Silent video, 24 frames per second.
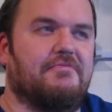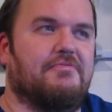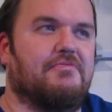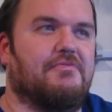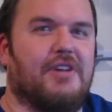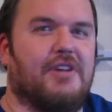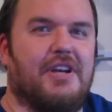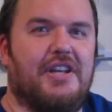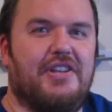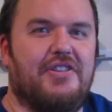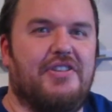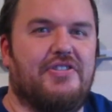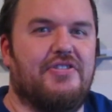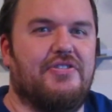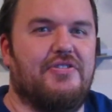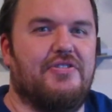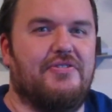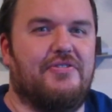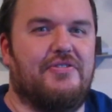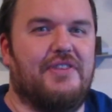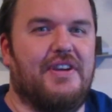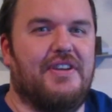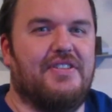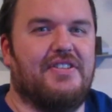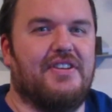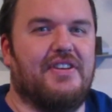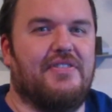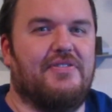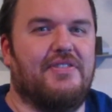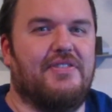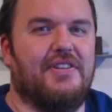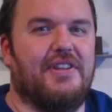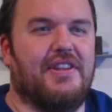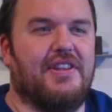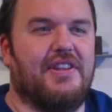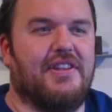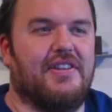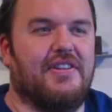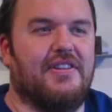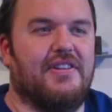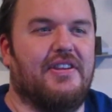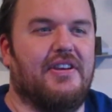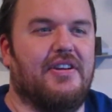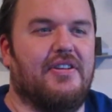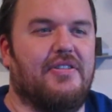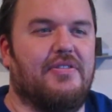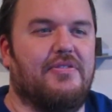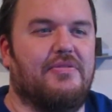ready to face off with,
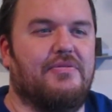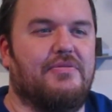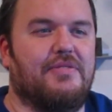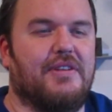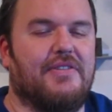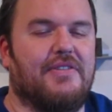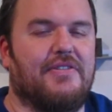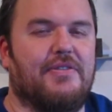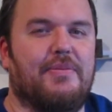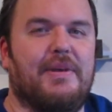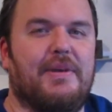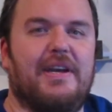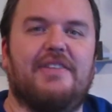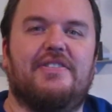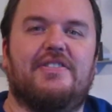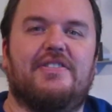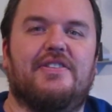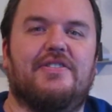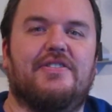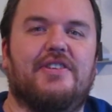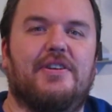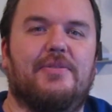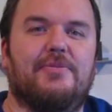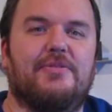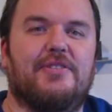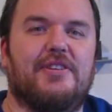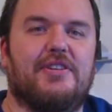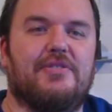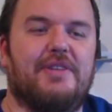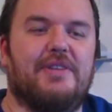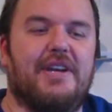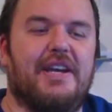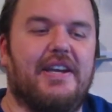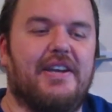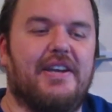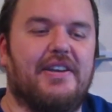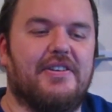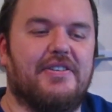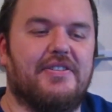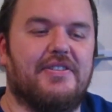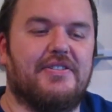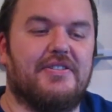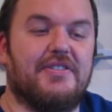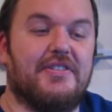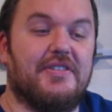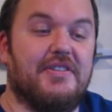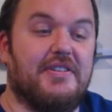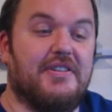you know, whatever bad stuff comes their way
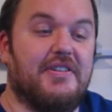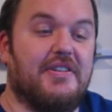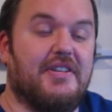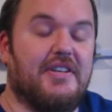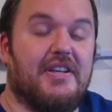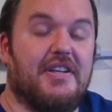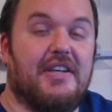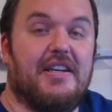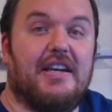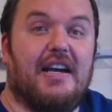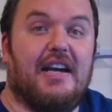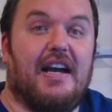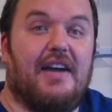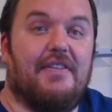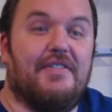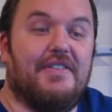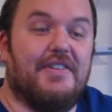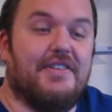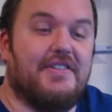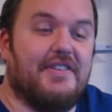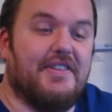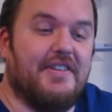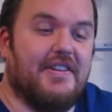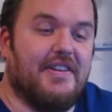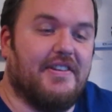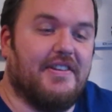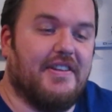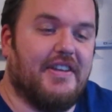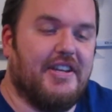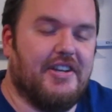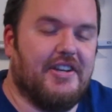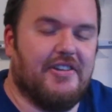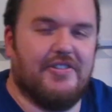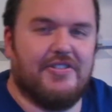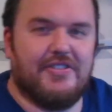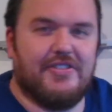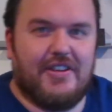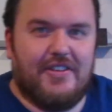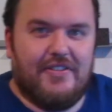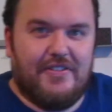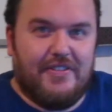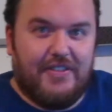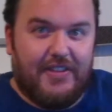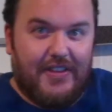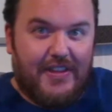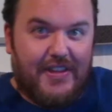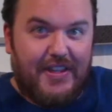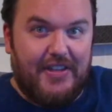because obviously they're the heroes
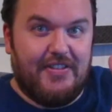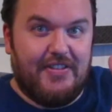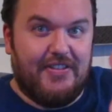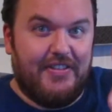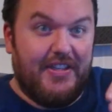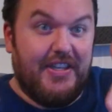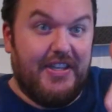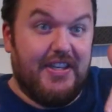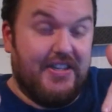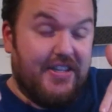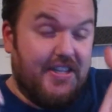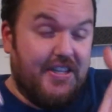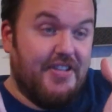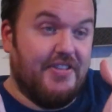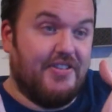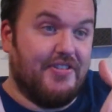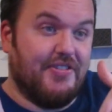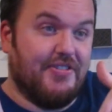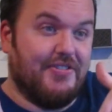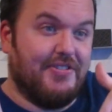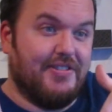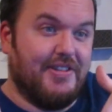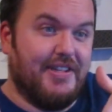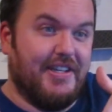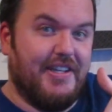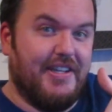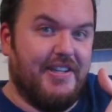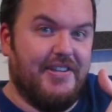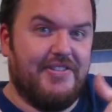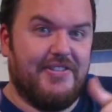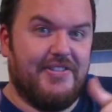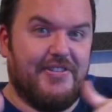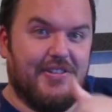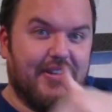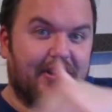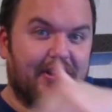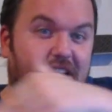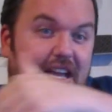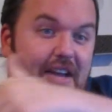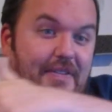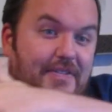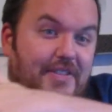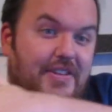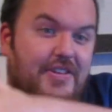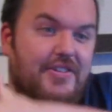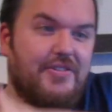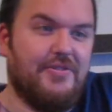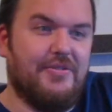of this D&D story, so they're going to
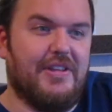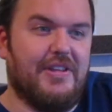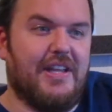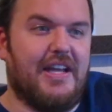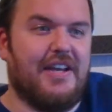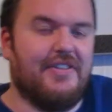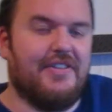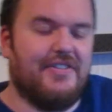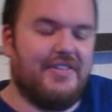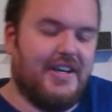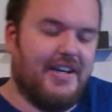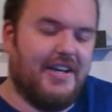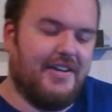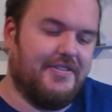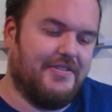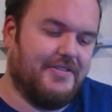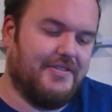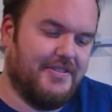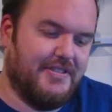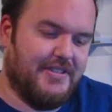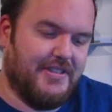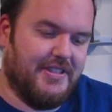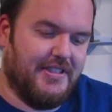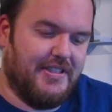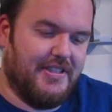have to do a lot of stuff.